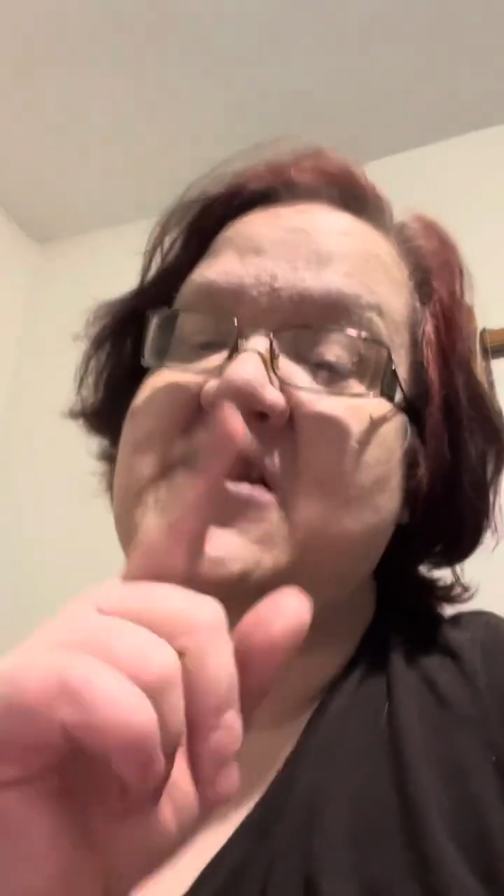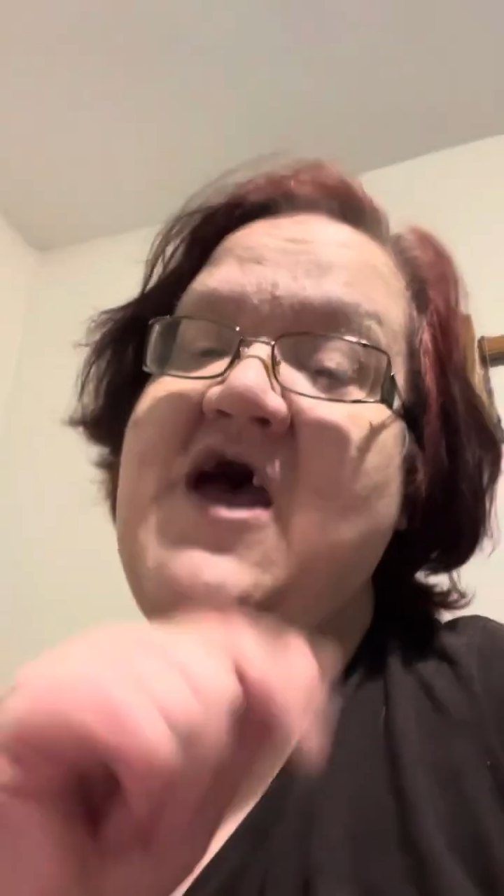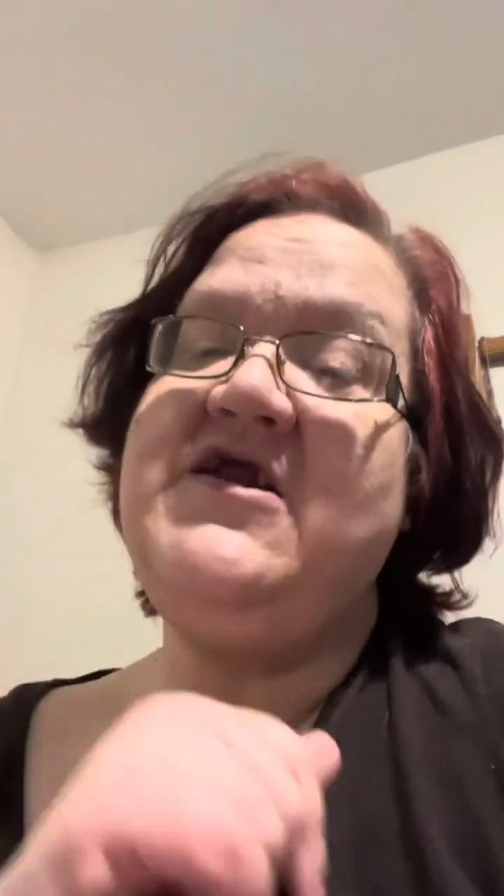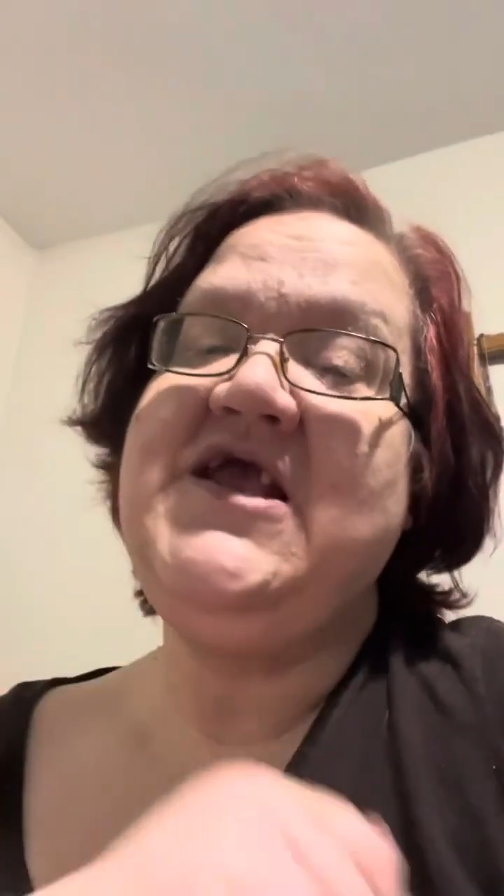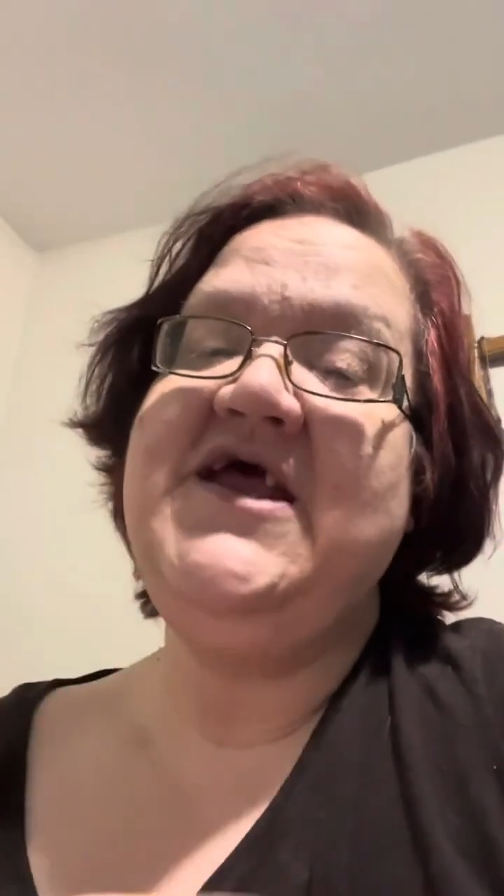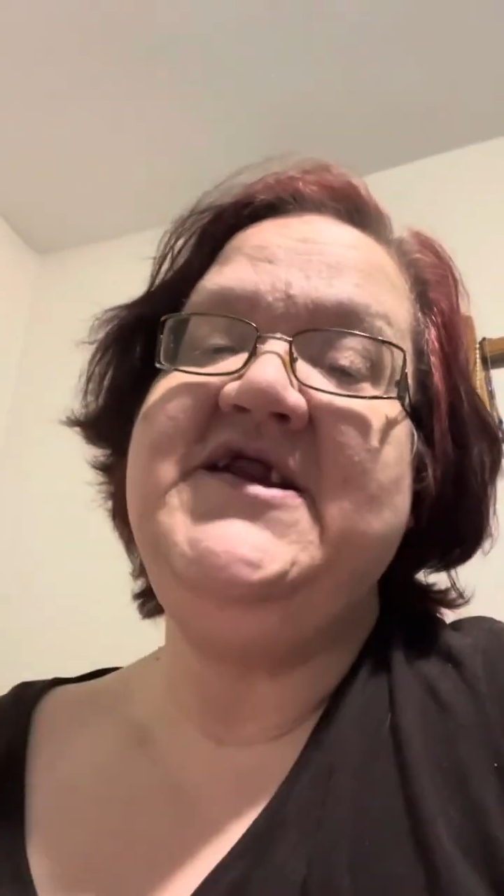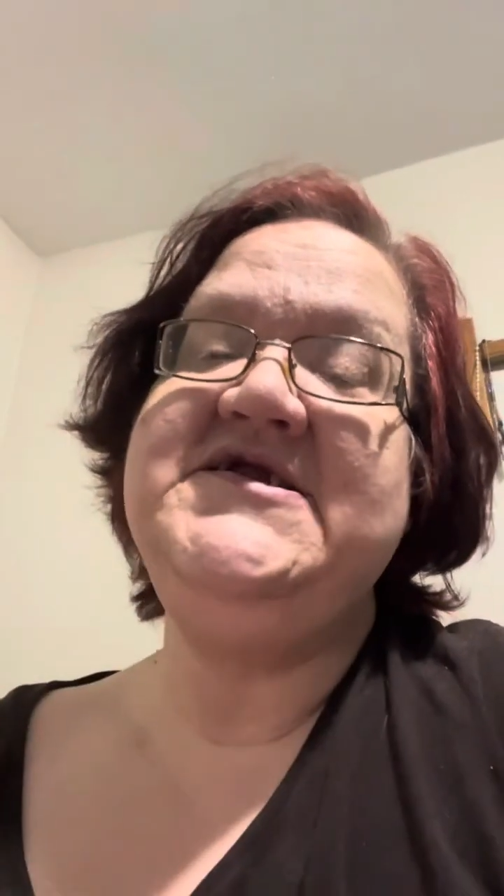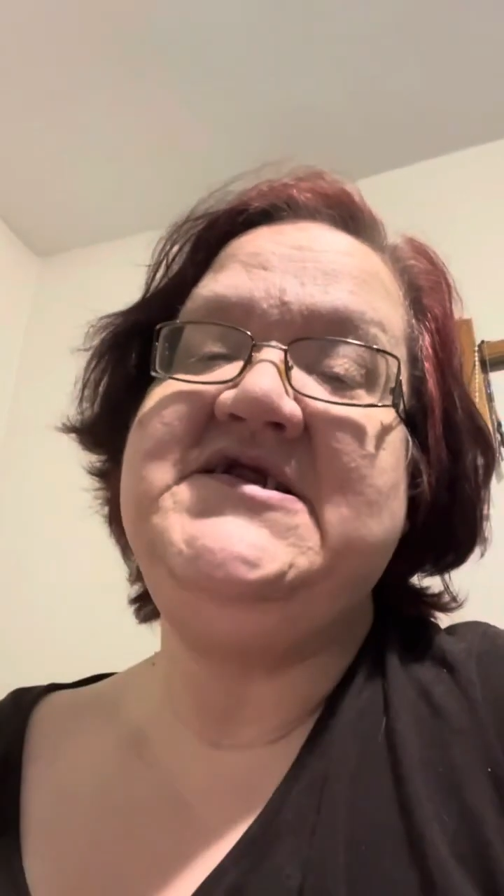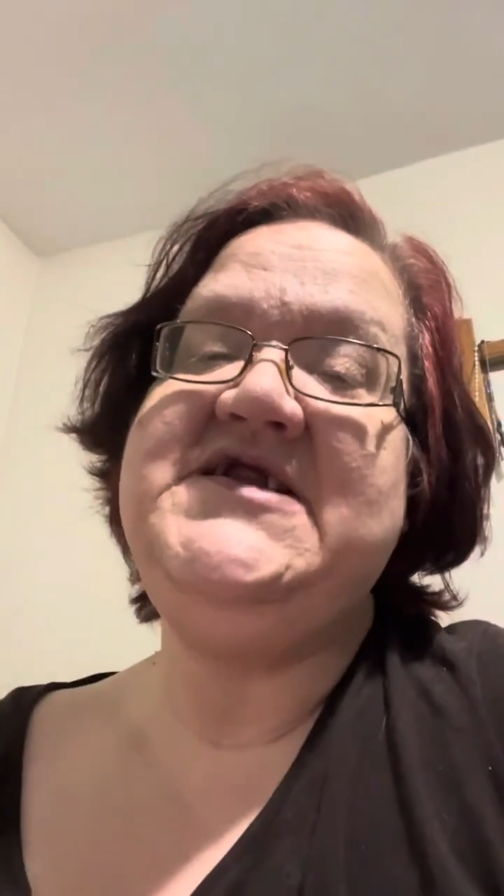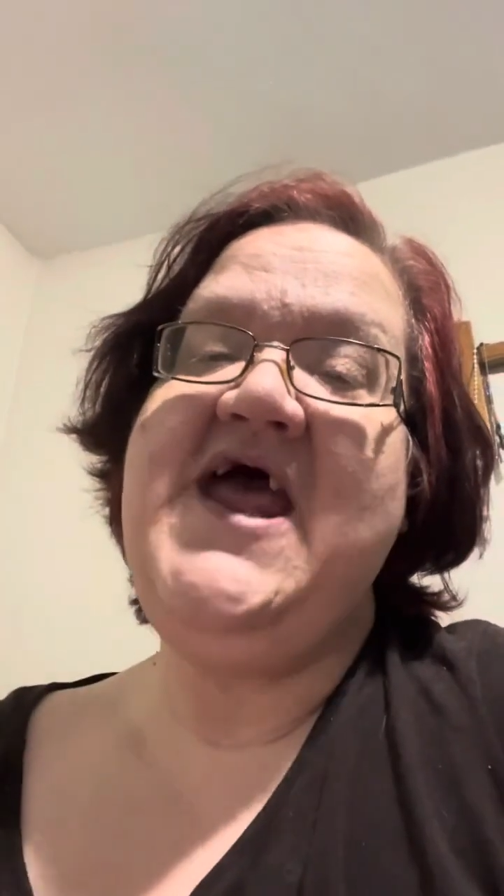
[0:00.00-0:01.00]
out again to
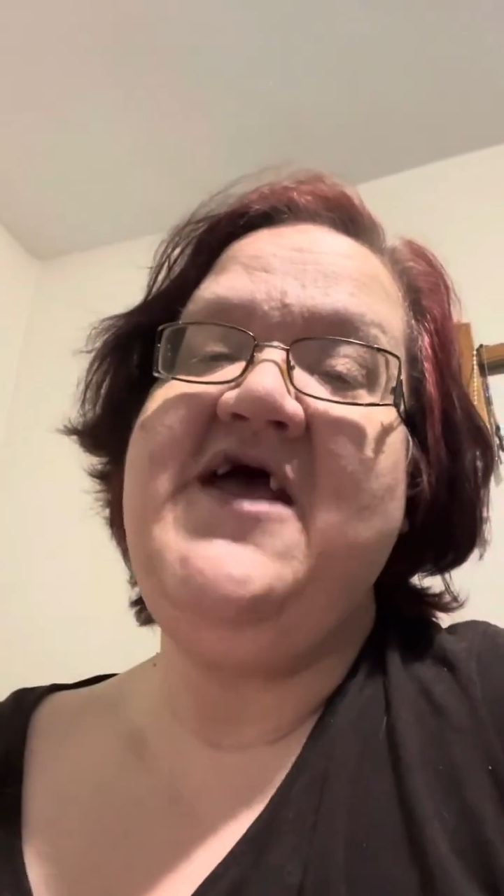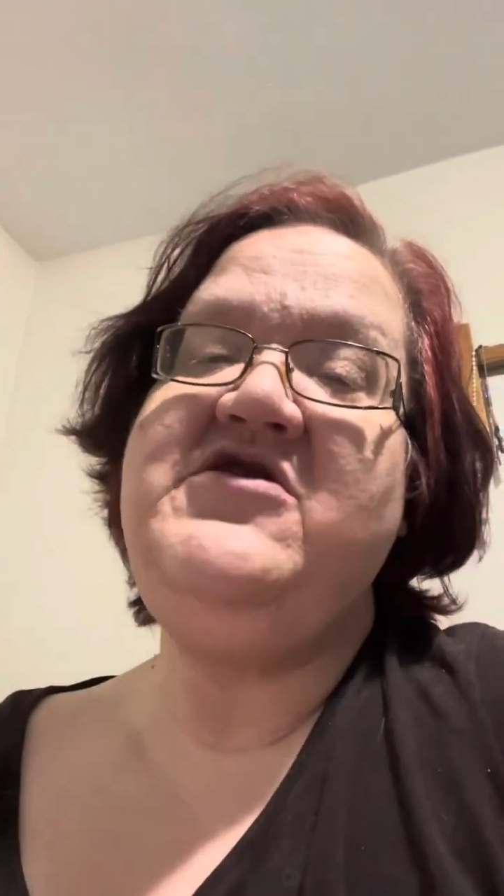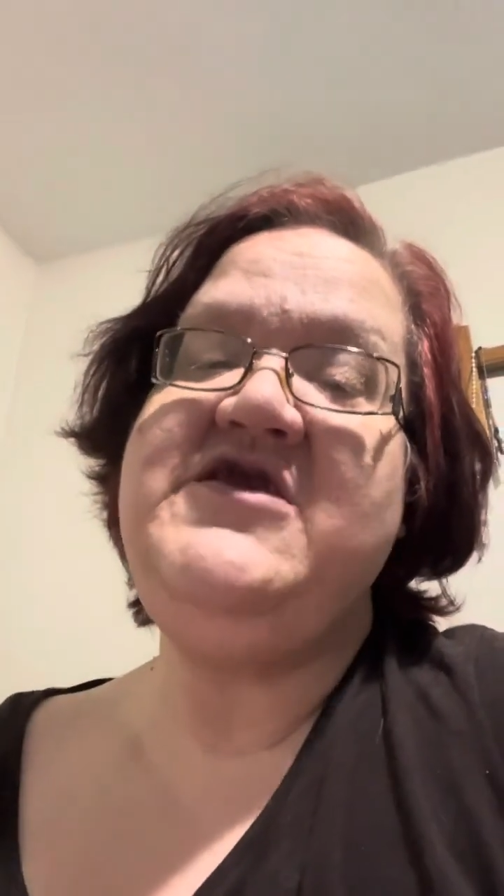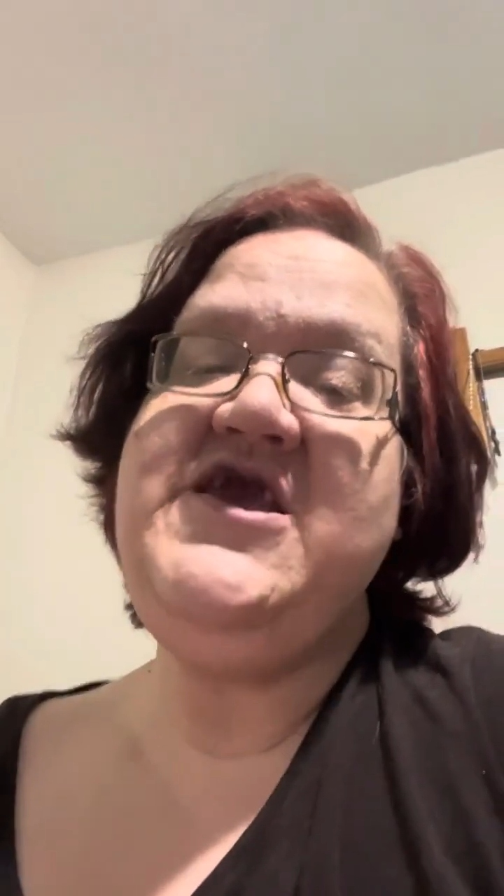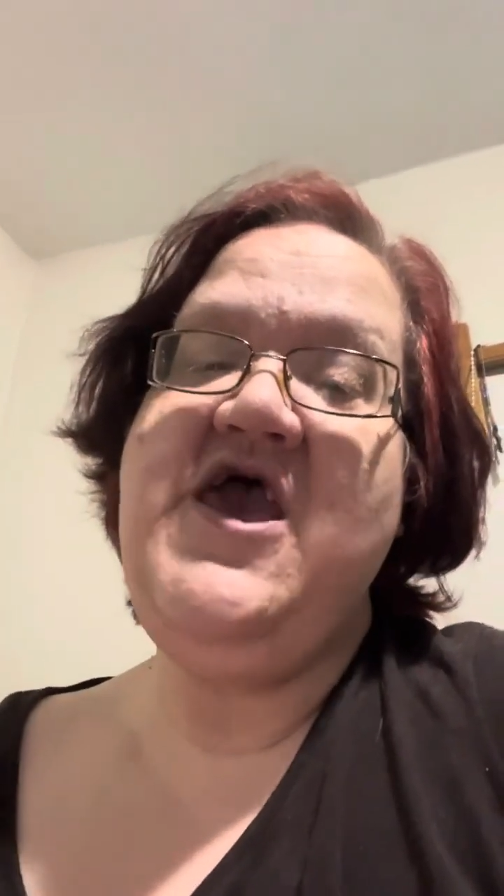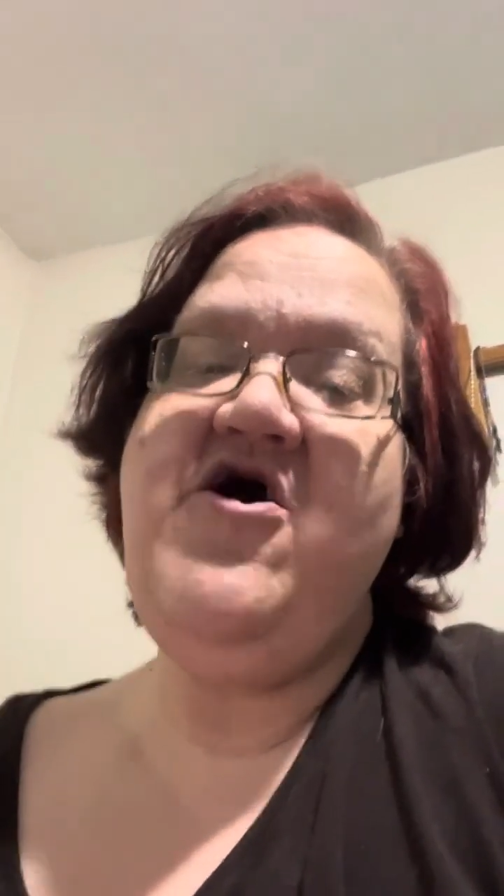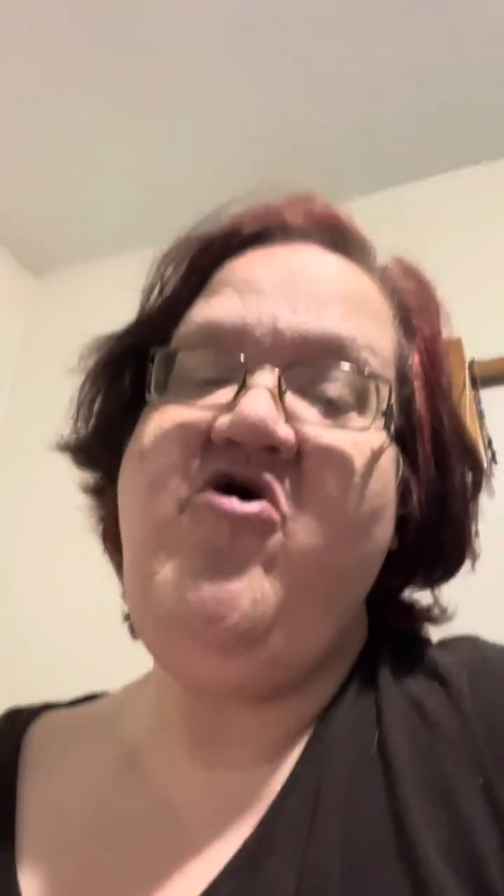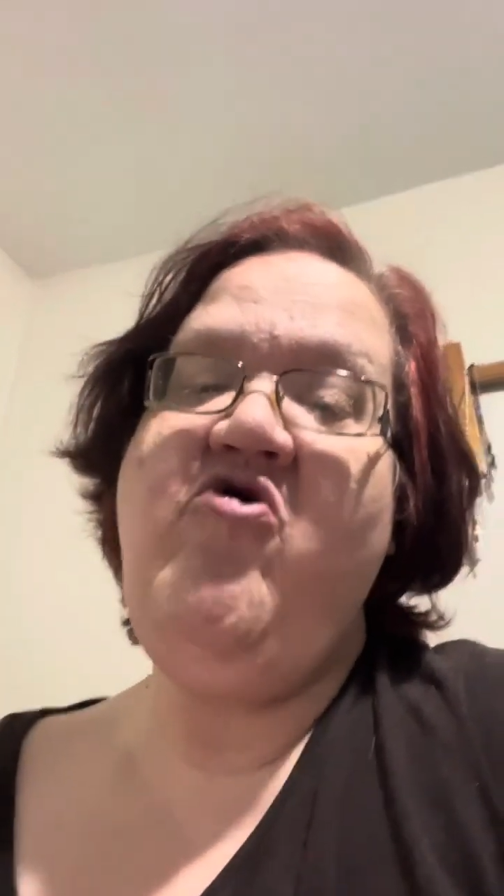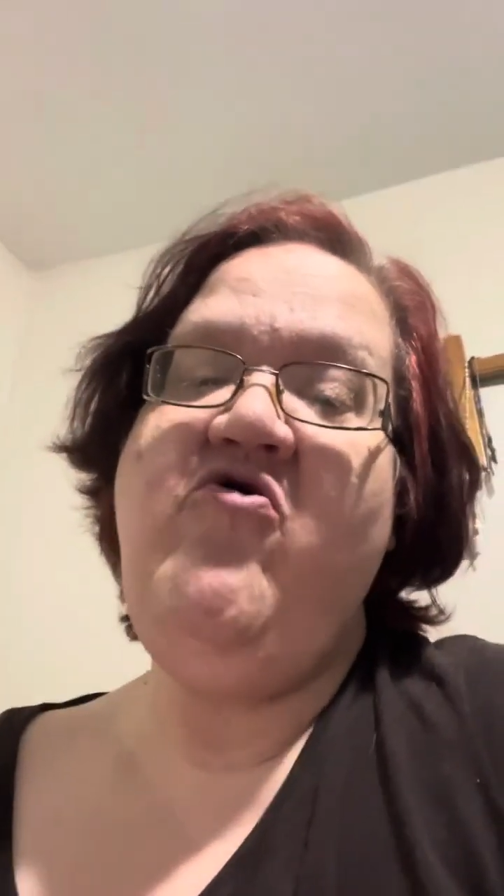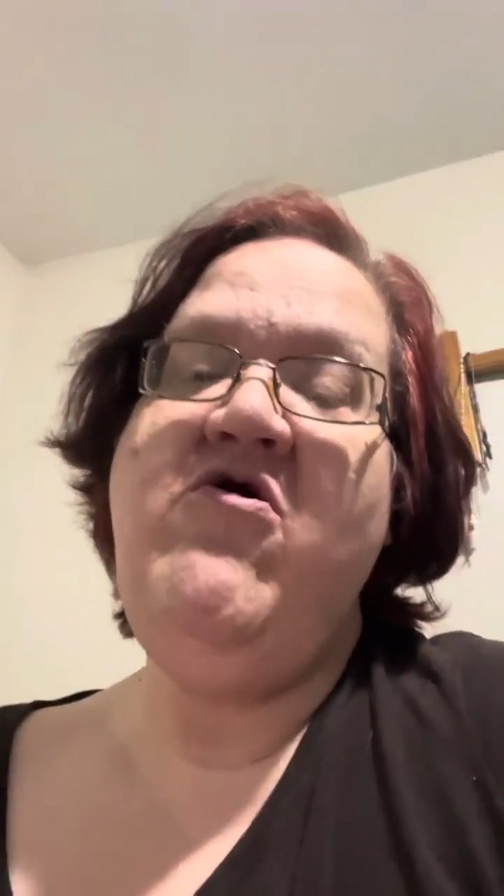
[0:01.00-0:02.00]

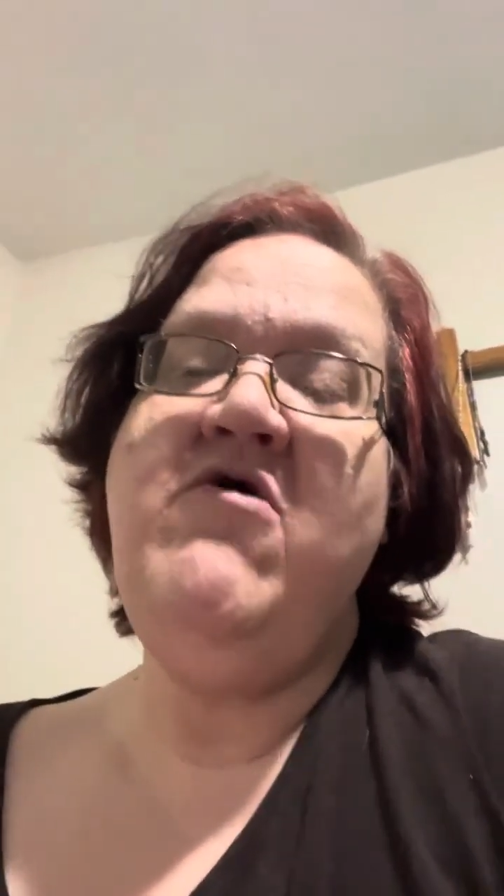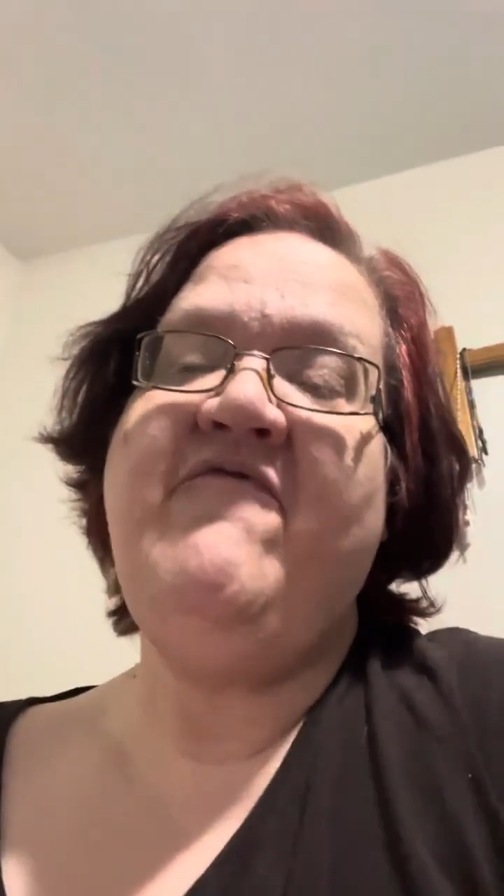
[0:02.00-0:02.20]
Danielle